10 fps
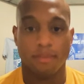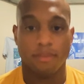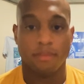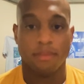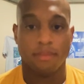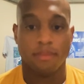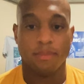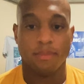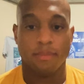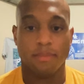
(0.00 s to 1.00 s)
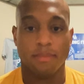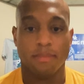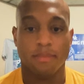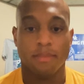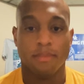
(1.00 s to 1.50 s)

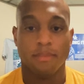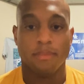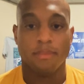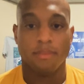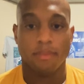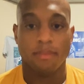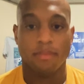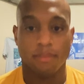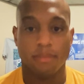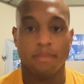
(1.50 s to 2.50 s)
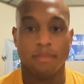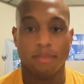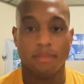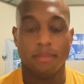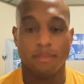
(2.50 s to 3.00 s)

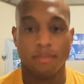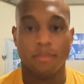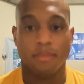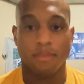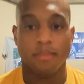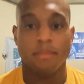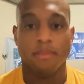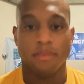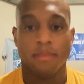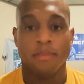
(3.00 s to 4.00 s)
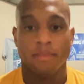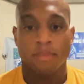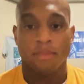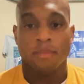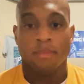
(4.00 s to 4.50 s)

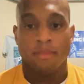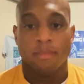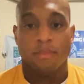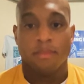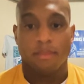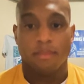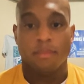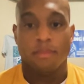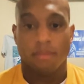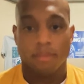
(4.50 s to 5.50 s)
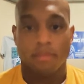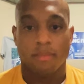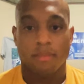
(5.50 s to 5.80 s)
[no speech]